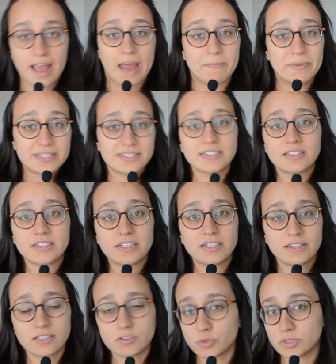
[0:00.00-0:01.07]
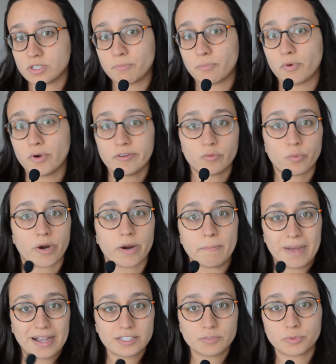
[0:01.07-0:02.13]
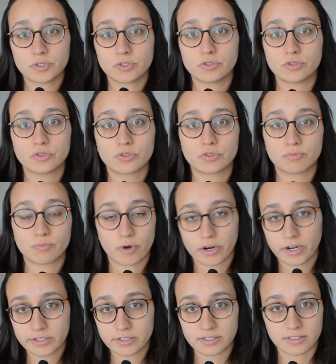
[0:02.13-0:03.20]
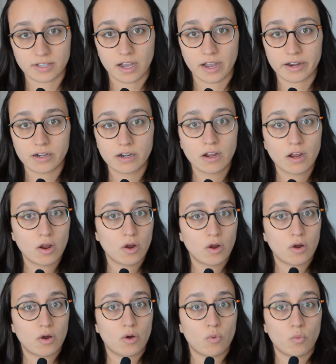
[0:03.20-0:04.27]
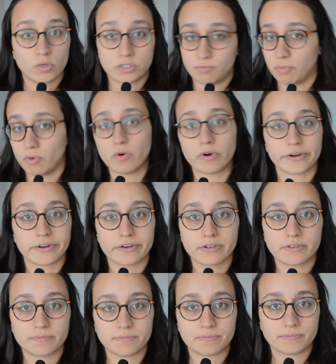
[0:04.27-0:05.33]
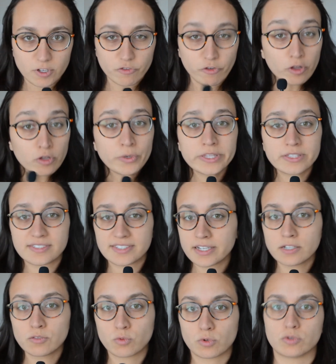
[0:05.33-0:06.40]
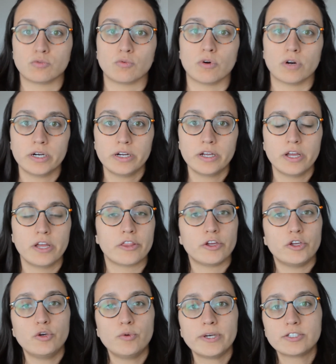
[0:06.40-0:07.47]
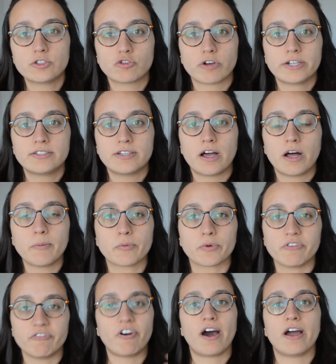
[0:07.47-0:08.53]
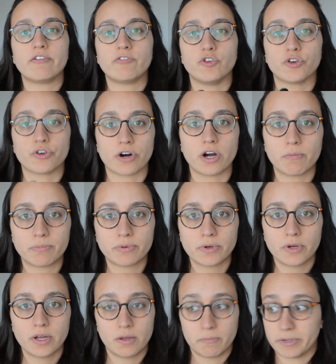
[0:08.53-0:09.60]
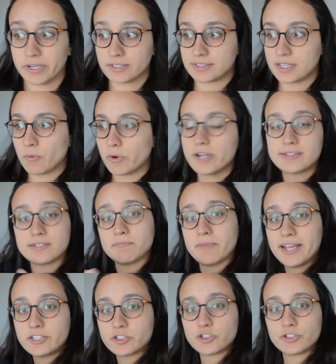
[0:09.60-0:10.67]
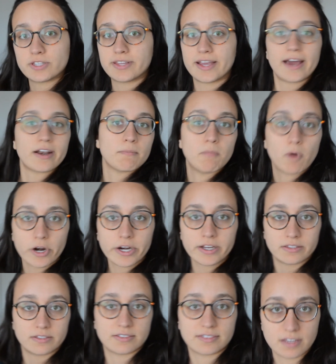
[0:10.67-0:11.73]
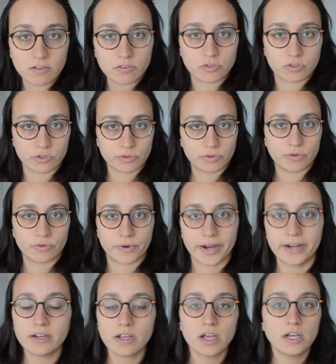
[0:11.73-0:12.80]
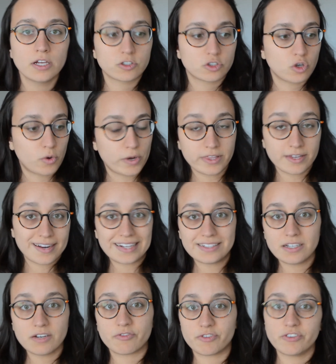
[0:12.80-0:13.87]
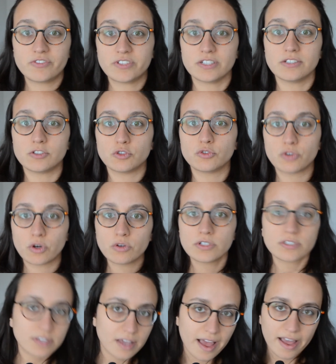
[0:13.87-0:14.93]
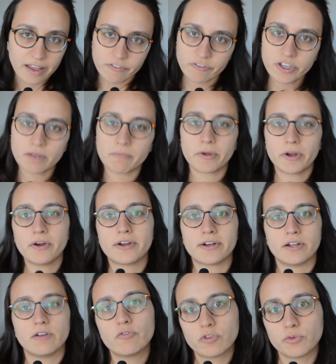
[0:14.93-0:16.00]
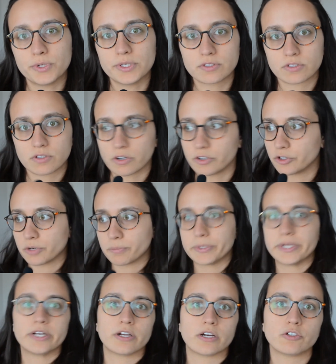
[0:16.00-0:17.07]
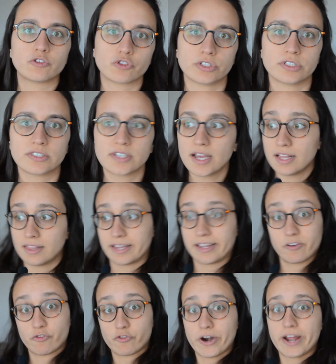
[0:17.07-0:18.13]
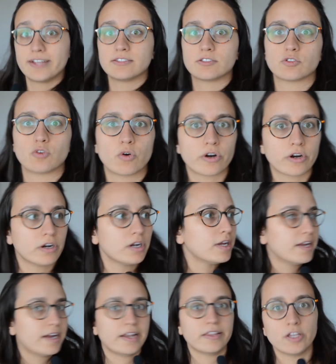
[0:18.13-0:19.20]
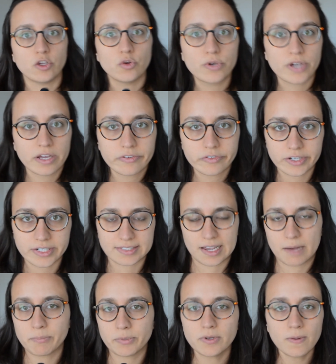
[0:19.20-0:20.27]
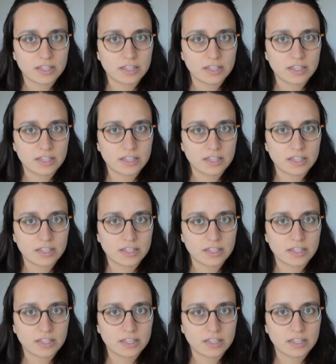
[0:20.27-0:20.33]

And basically, this was the point where mass-produced product design was born. Following the Second World War, the US tried to help revive Europe because they wanted to make sure that they had a market to sell to, right? So in the 1950s, you notice a heavy American influence on European countries, like in France or in the UK, for example.